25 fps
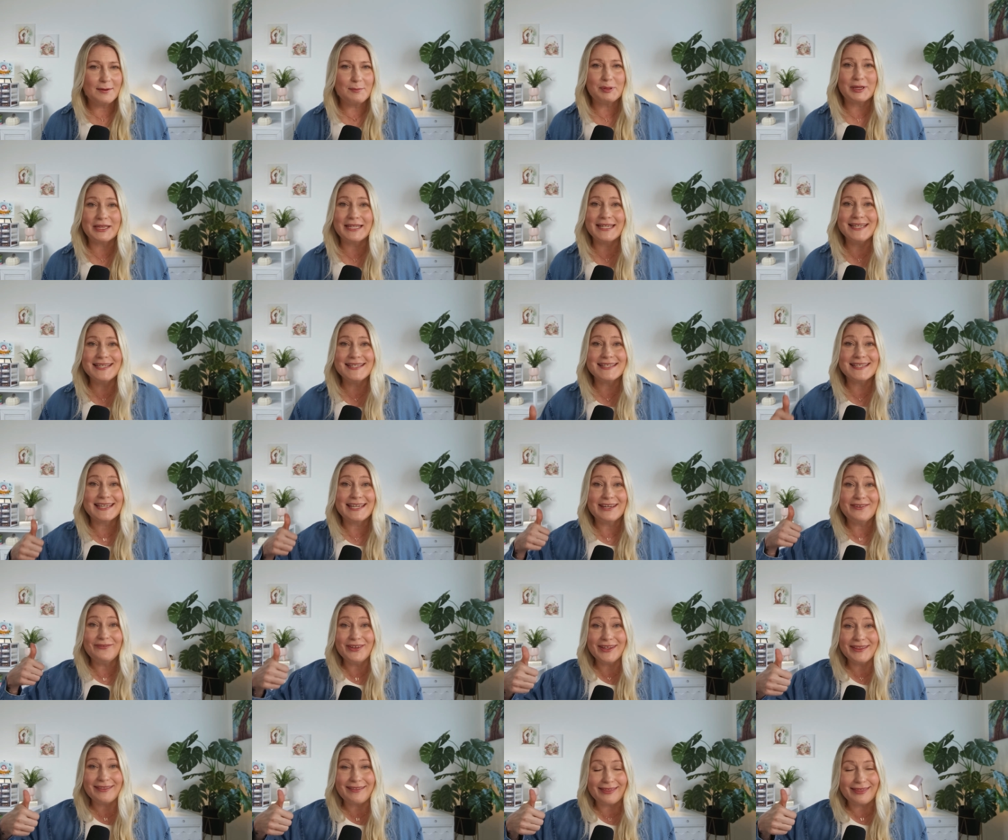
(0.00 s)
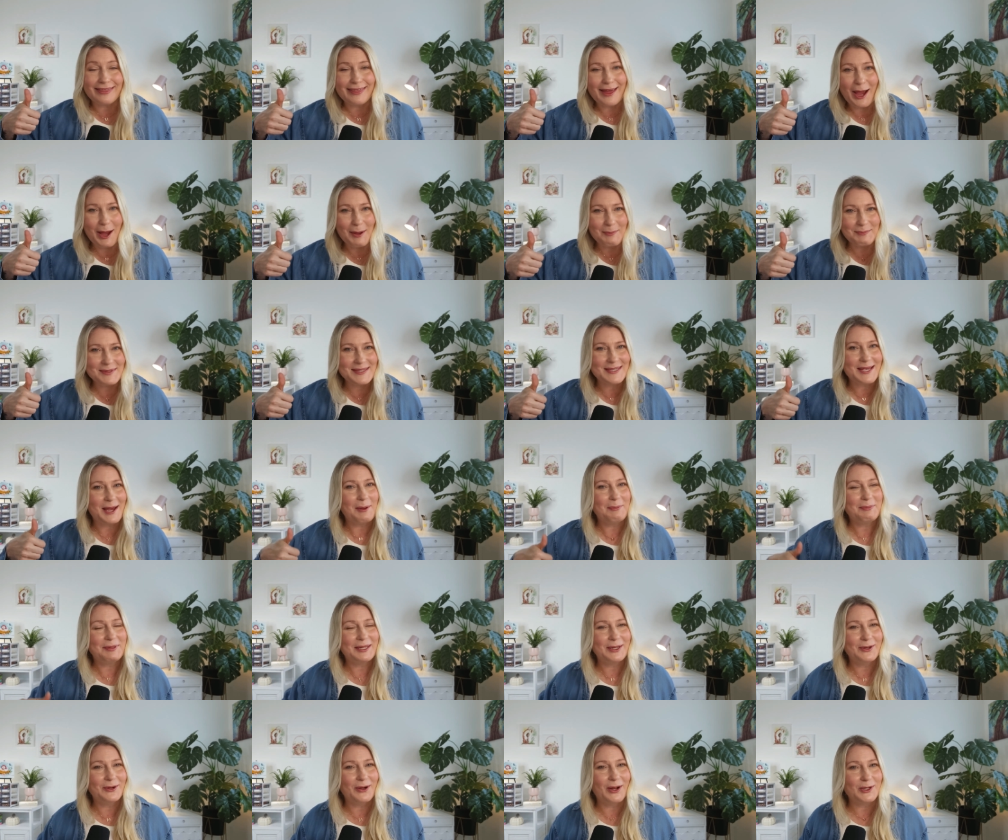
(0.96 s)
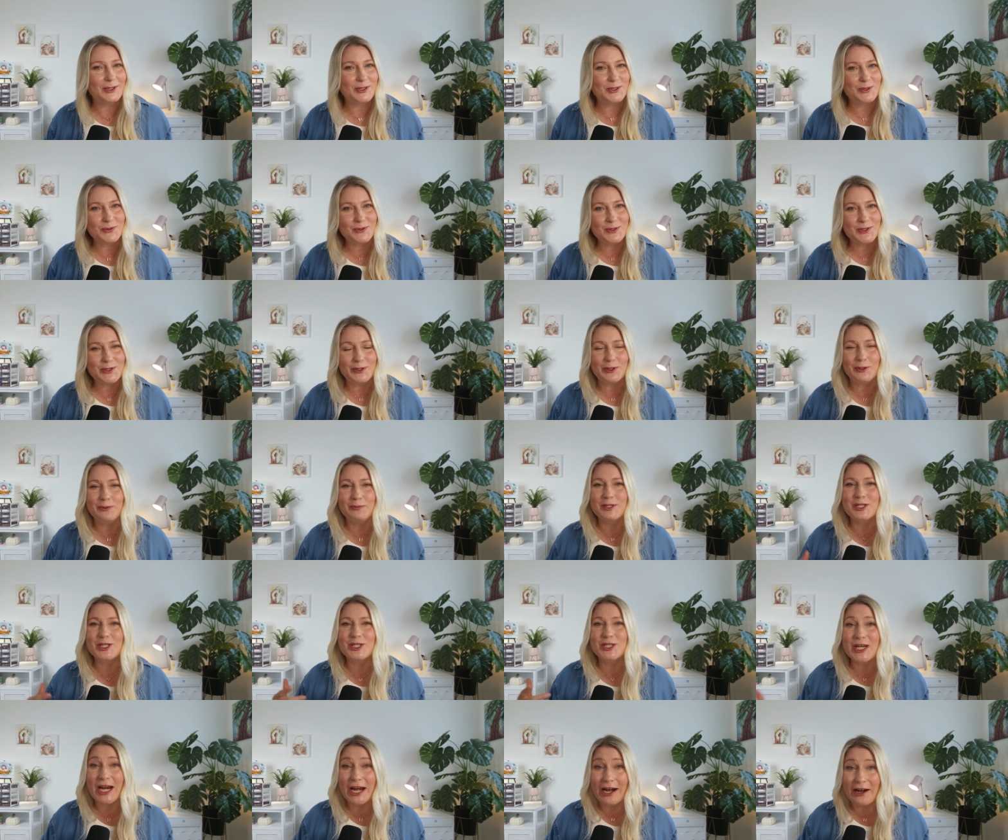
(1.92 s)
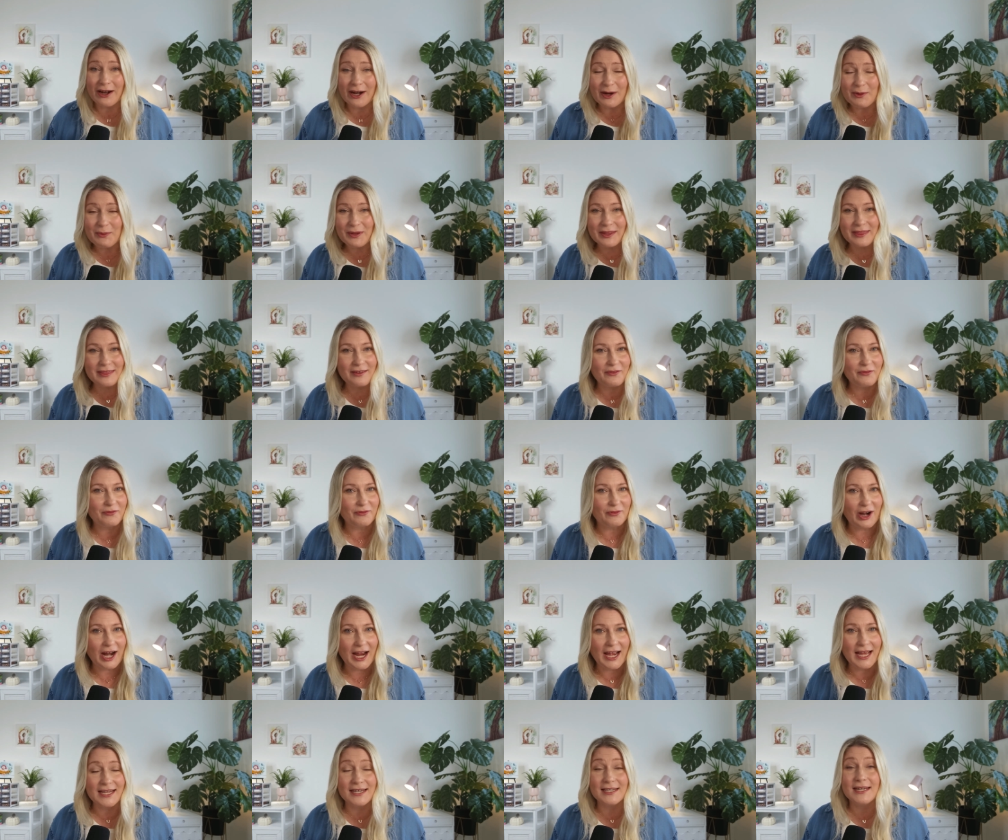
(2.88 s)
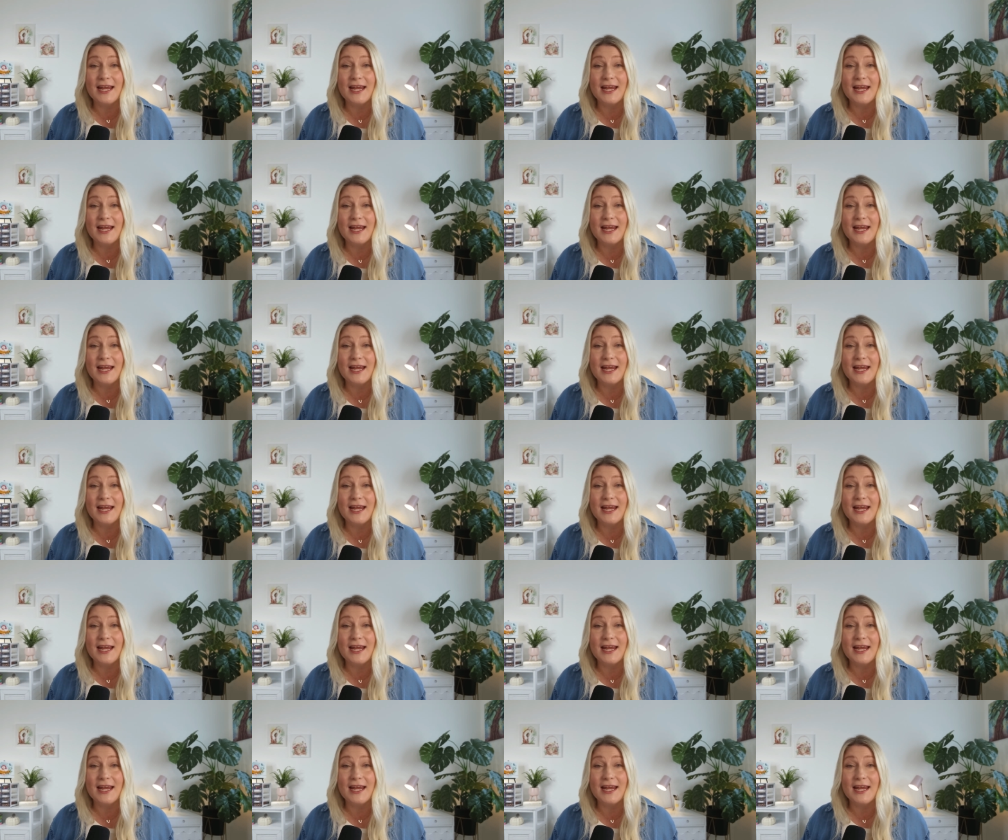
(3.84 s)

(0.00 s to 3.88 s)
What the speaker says: please give it the thumbs up here on YouTube, share it with a friend,